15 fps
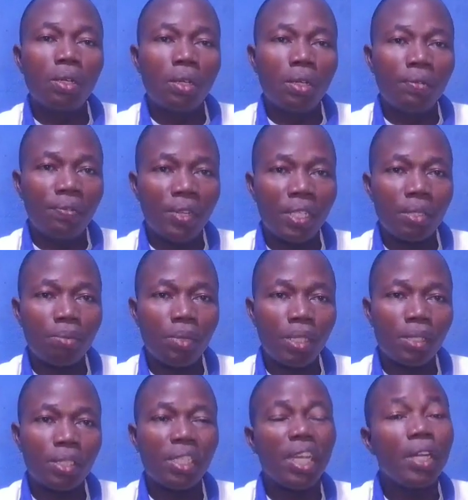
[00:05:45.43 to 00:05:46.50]

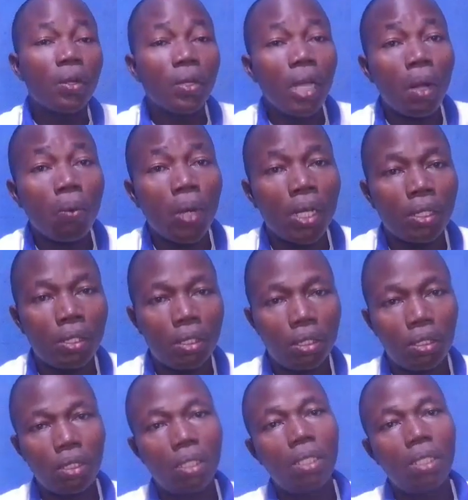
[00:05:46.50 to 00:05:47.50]
investment. In other words,